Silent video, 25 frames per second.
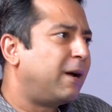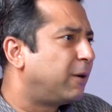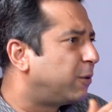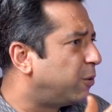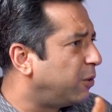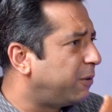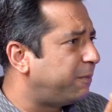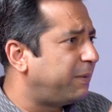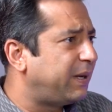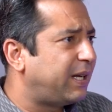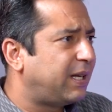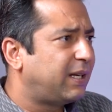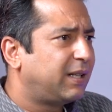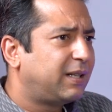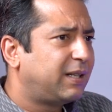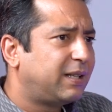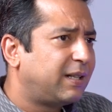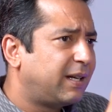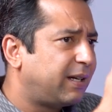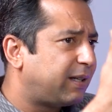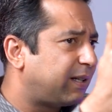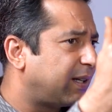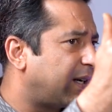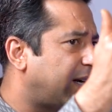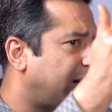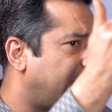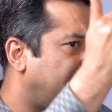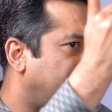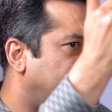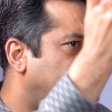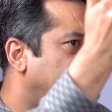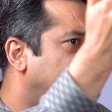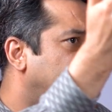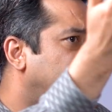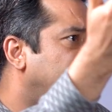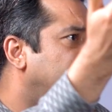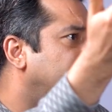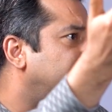Could be that
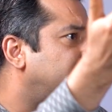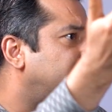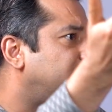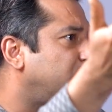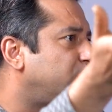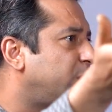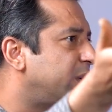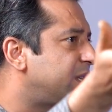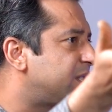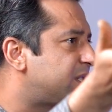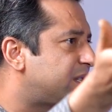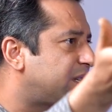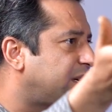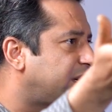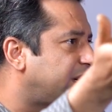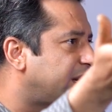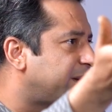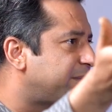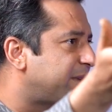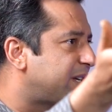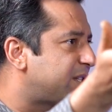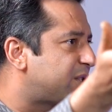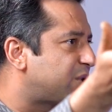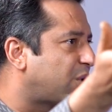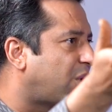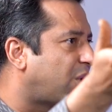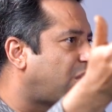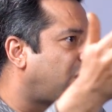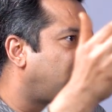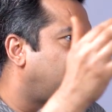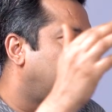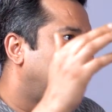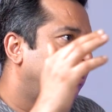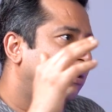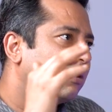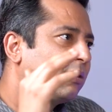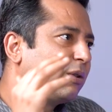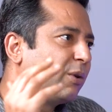through Instagram I saw,
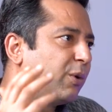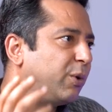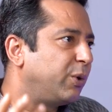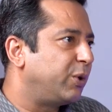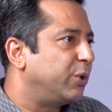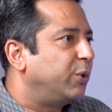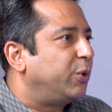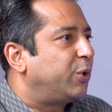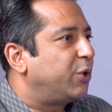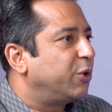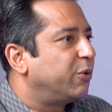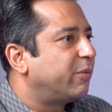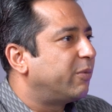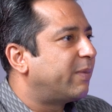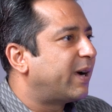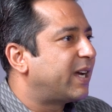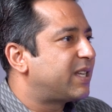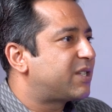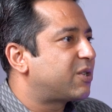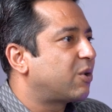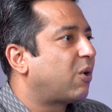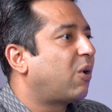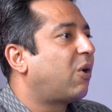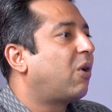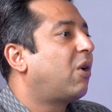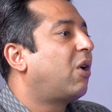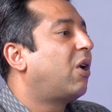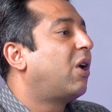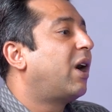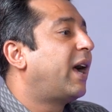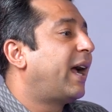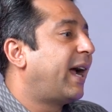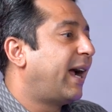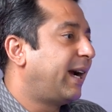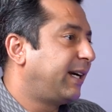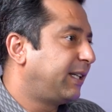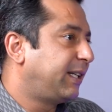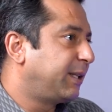through YouTube I saw,
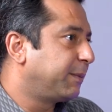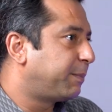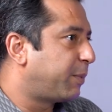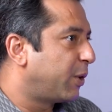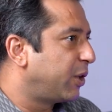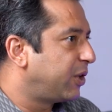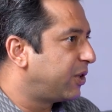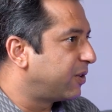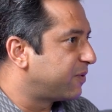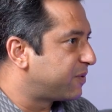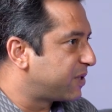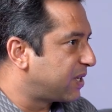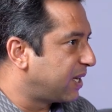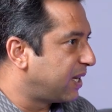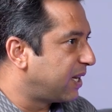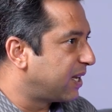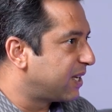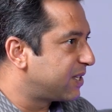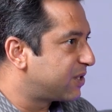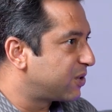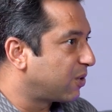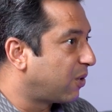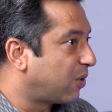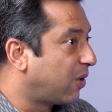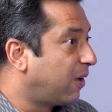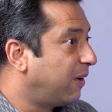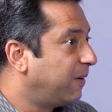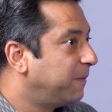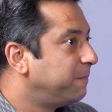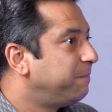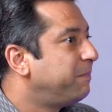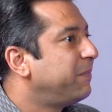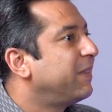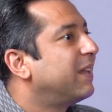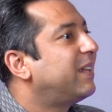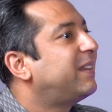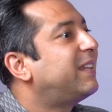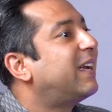at the point of sale I saw.
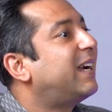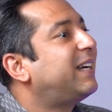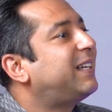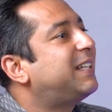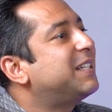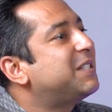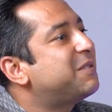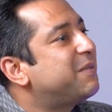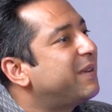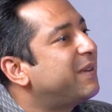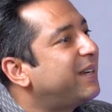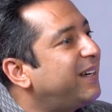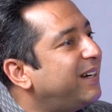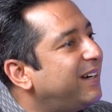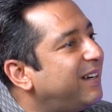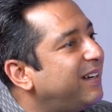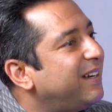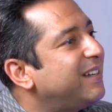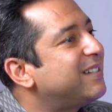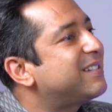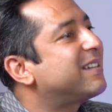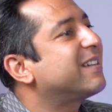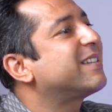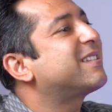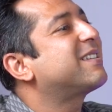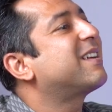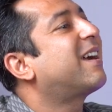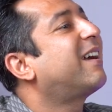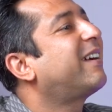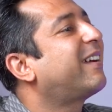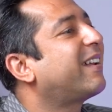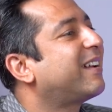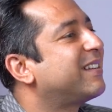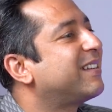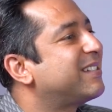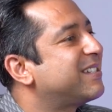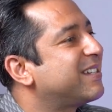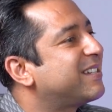That is when at least I
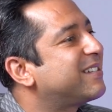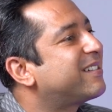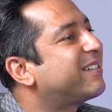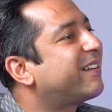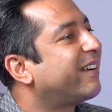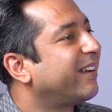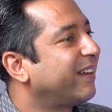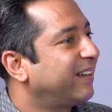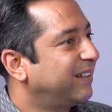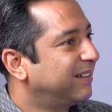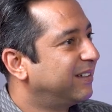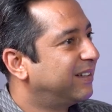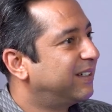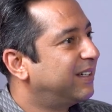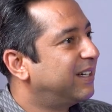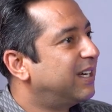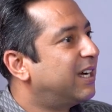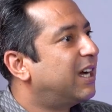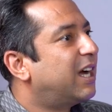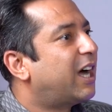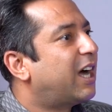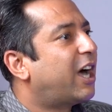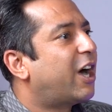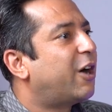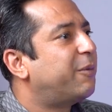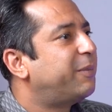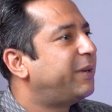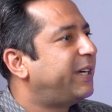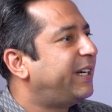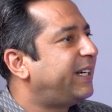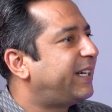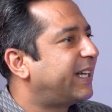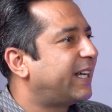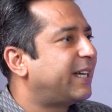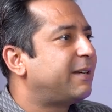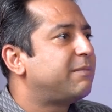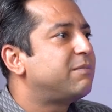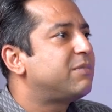start registering. How many
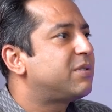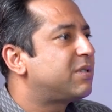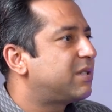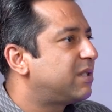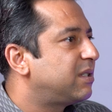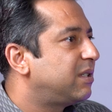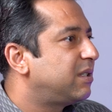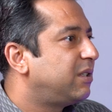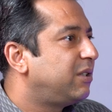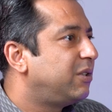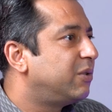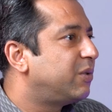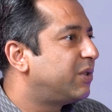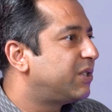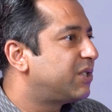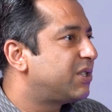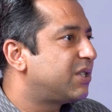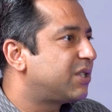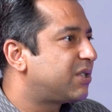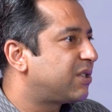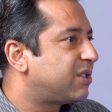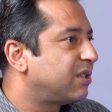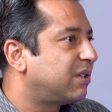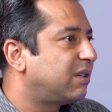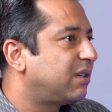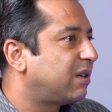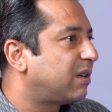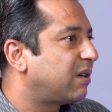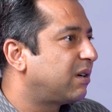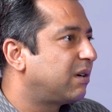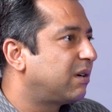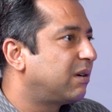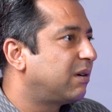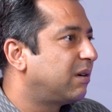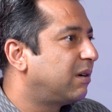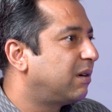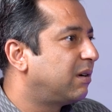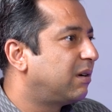times you register
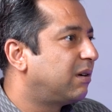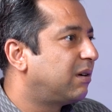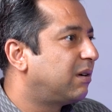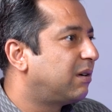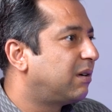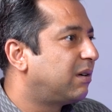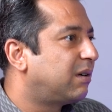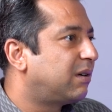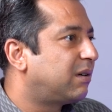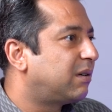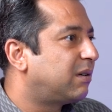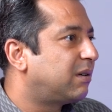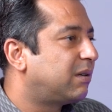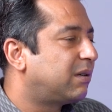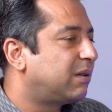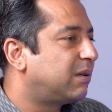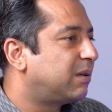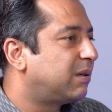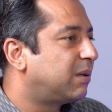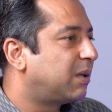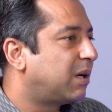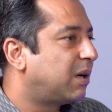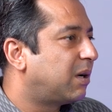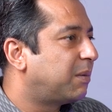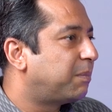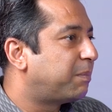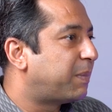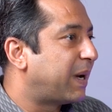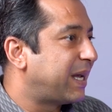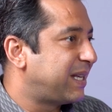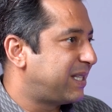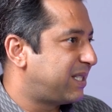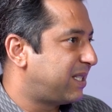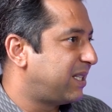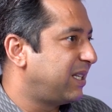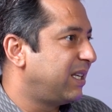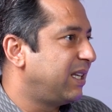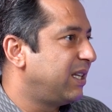by
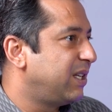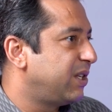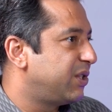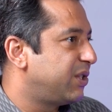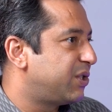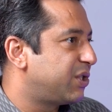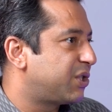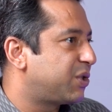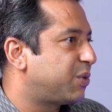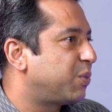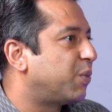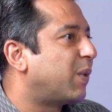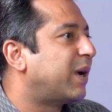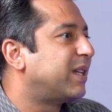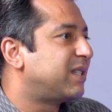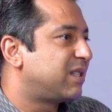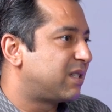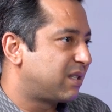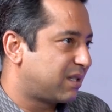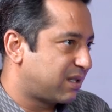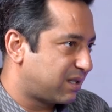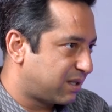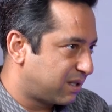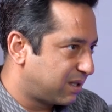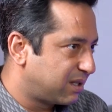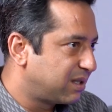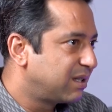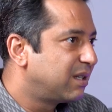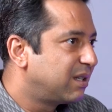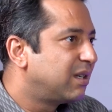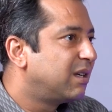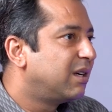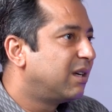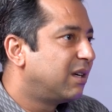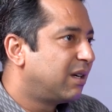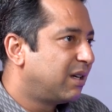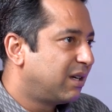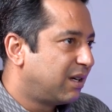seeing just once
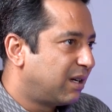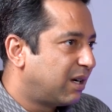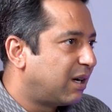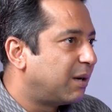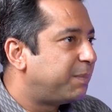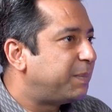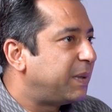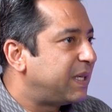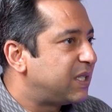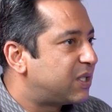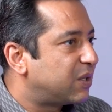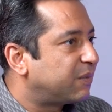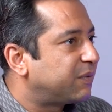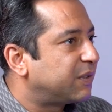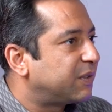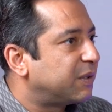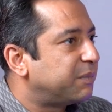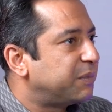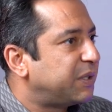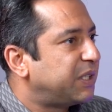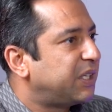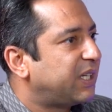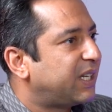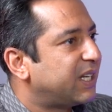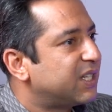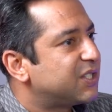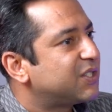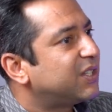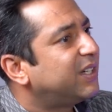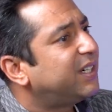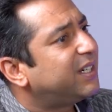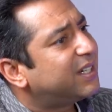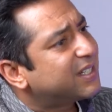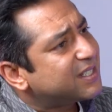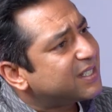a piece of communication? It